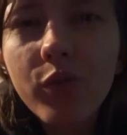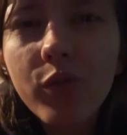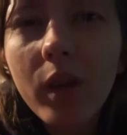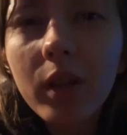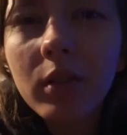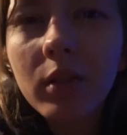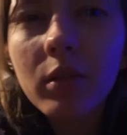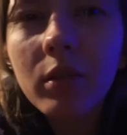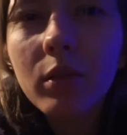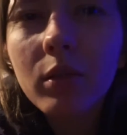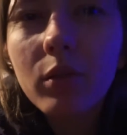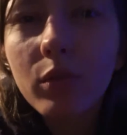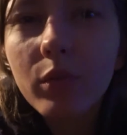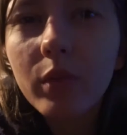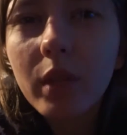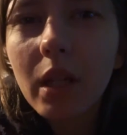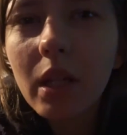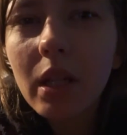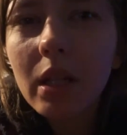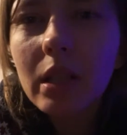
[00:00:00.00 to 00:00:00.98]
try to
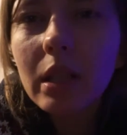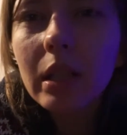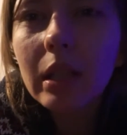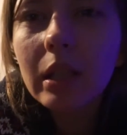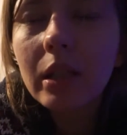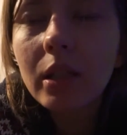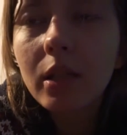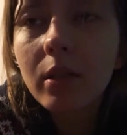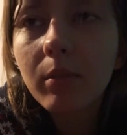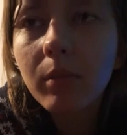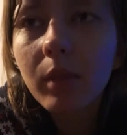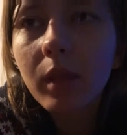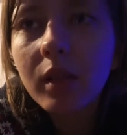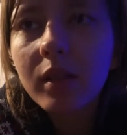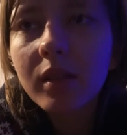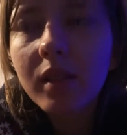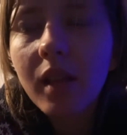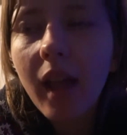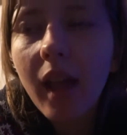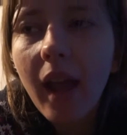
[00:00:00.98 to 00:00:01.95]
read
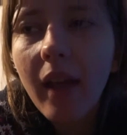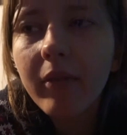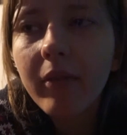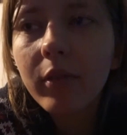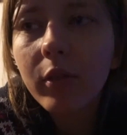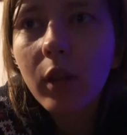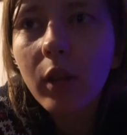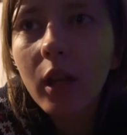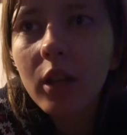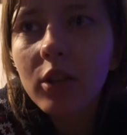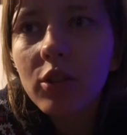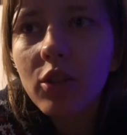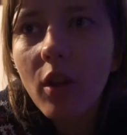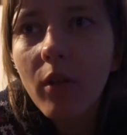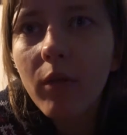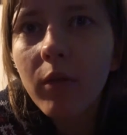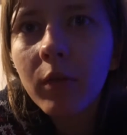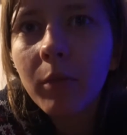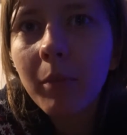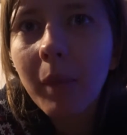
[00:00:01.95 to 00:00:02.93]
because I have to catch
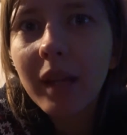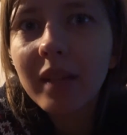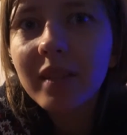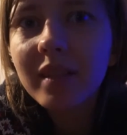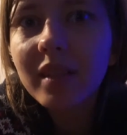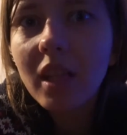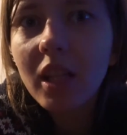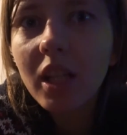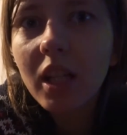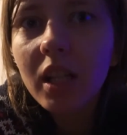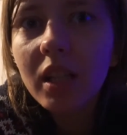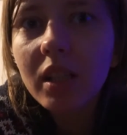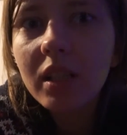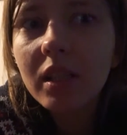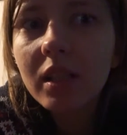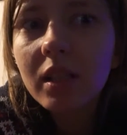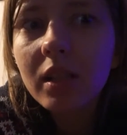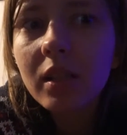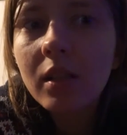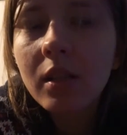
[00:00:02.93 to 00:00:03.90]
up my
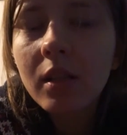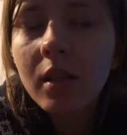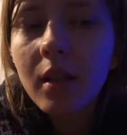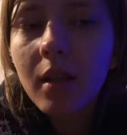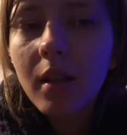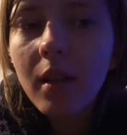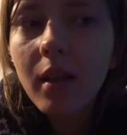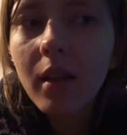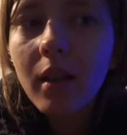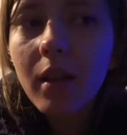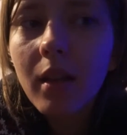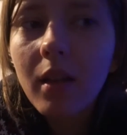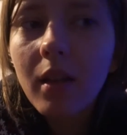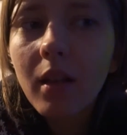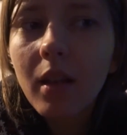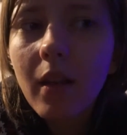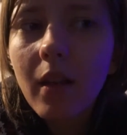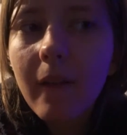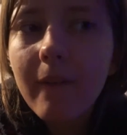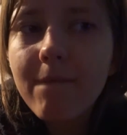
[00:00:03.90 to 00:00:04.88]
studies.
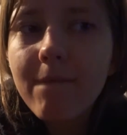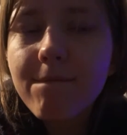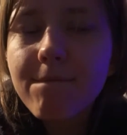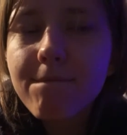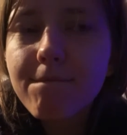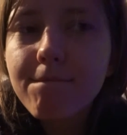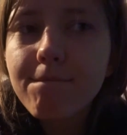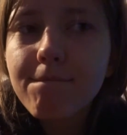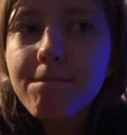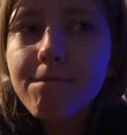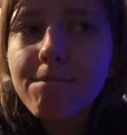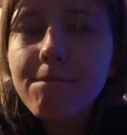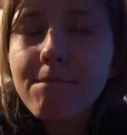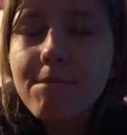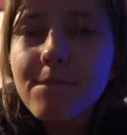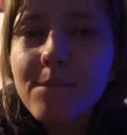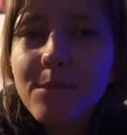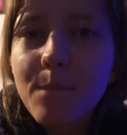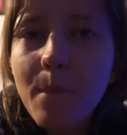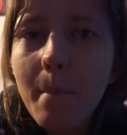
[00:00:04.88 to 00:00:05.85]

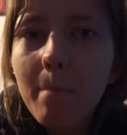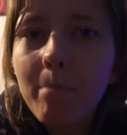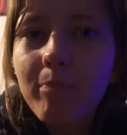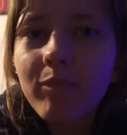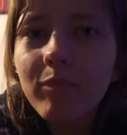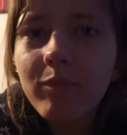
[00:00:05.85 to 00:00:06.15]
And